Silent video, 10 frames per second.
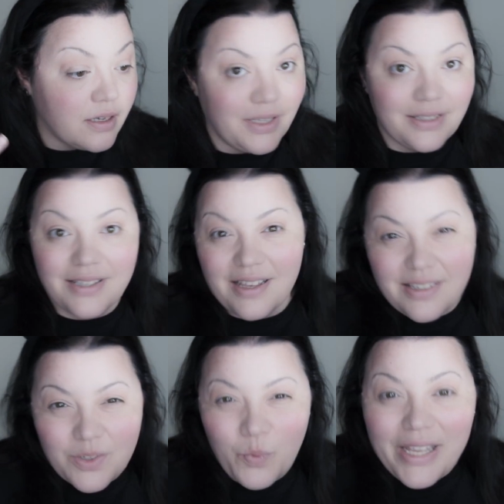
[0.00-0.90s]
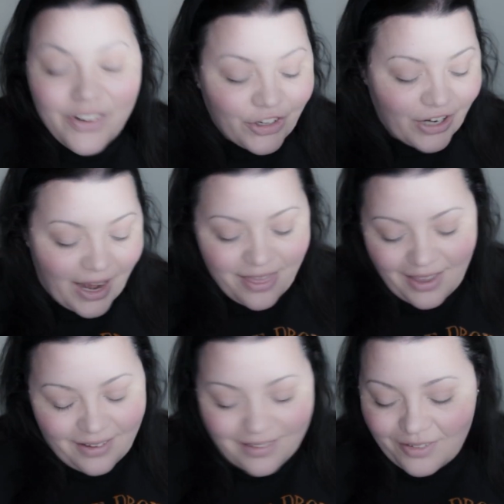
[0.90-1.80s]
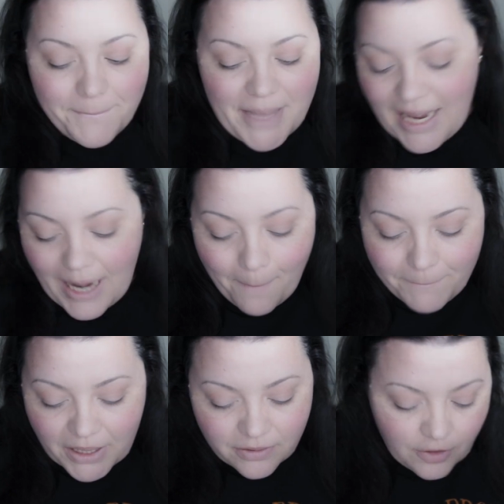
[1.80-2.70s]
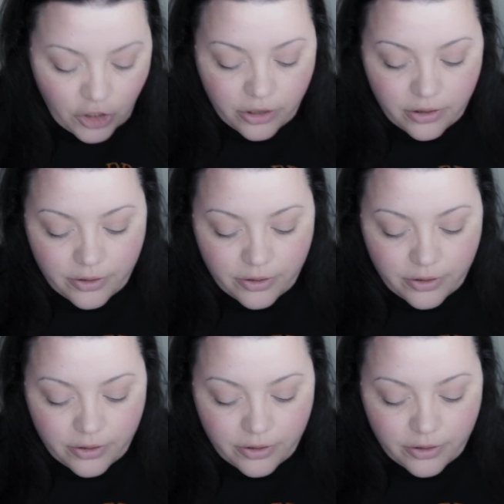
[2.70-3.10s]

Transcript: It's a sweeter, I think, pinup look.